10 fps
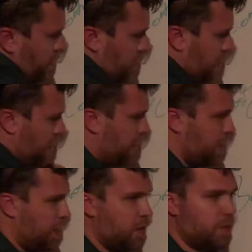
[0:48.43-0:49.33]

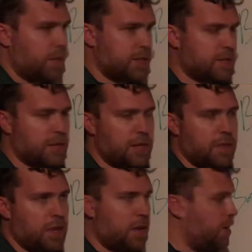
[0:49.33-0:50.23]
And let's say
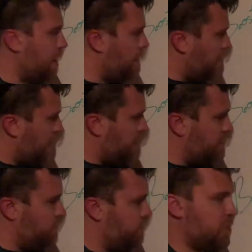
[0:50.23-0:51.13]
that at that
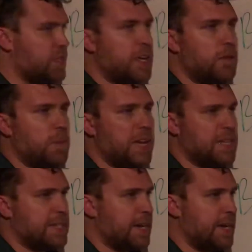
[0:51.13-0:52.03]
10
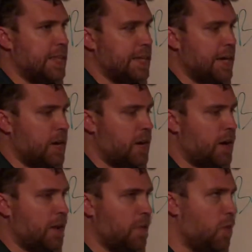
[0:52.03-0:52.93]
psi in there,
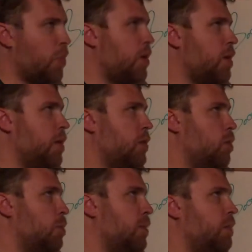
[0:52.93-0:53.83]
in the theoretical
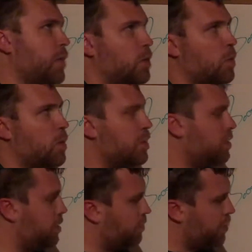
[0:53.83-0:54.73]
perfect
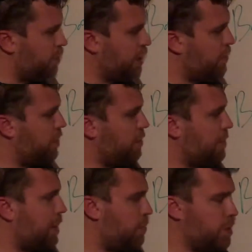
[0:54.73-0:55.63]
world, and we don't have any
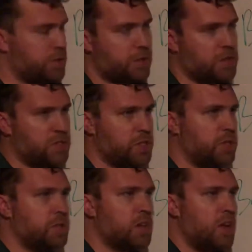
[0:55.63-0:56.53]
back pressure
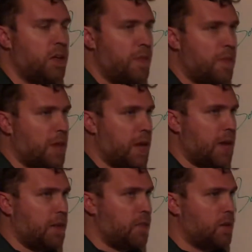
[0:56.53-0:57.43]
issues,
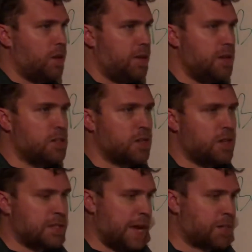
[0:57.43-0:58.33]
that the engine
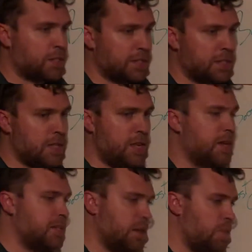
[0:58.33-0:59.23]
is actually seeing
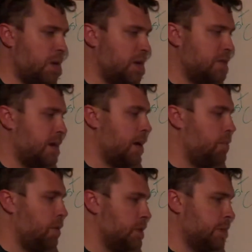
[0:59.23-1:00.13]
10 psi
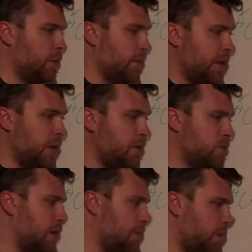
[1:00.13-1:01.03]
because we don't have any
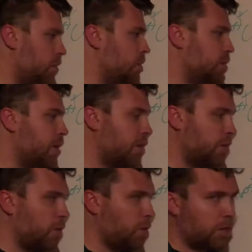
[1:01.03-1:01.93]
drop across our
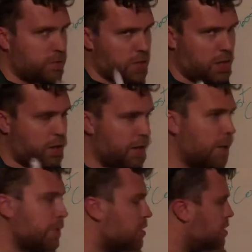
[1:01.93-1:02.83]
intercooler. It's not going to
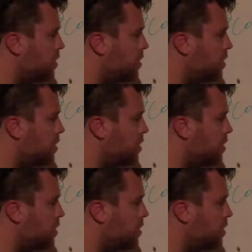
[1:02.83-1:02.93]
happen.